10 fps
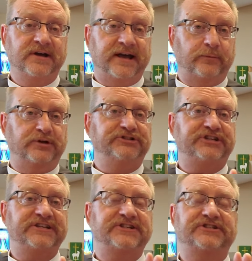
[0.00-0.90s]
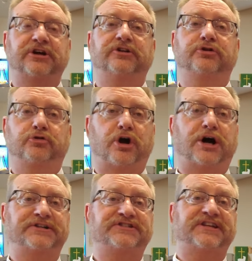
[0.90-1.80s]
And when Jesus on the
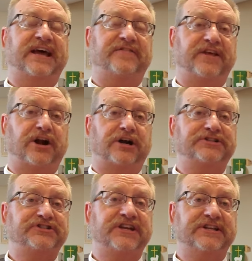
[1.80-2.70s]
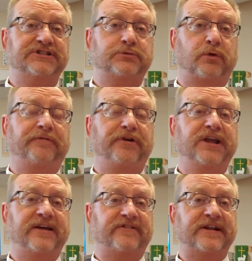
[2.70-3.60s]
cross said that our sins were
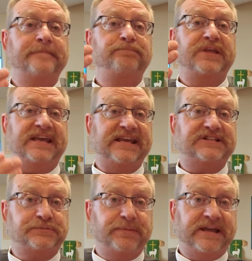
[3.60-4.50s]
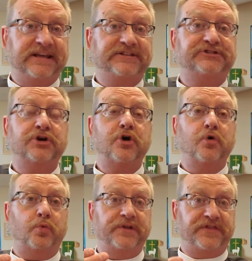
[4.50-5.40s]
forgiven, he speaks
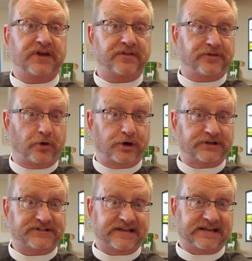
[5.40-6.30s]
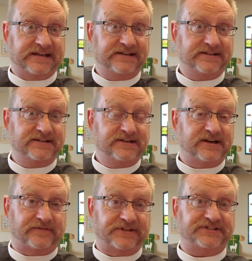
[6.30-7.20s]
with the authority
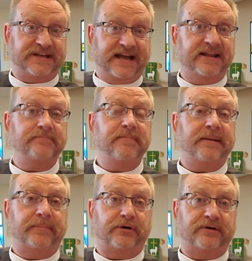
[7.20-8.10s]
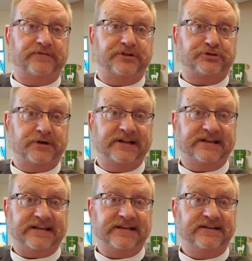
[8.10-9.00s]
of the second member of the Trinity.